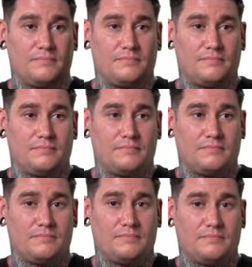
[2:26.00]

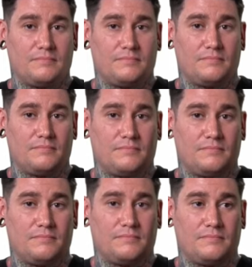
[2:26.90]

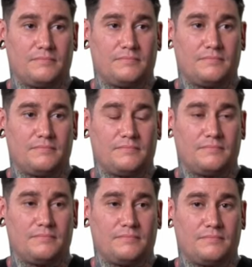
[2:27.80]

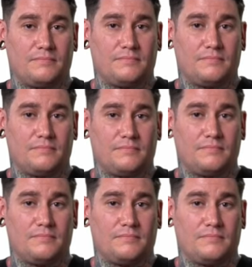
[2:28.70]

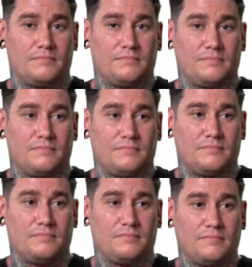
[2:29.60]

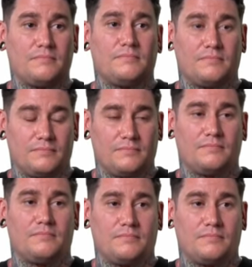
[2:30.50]
This person isn't speaking.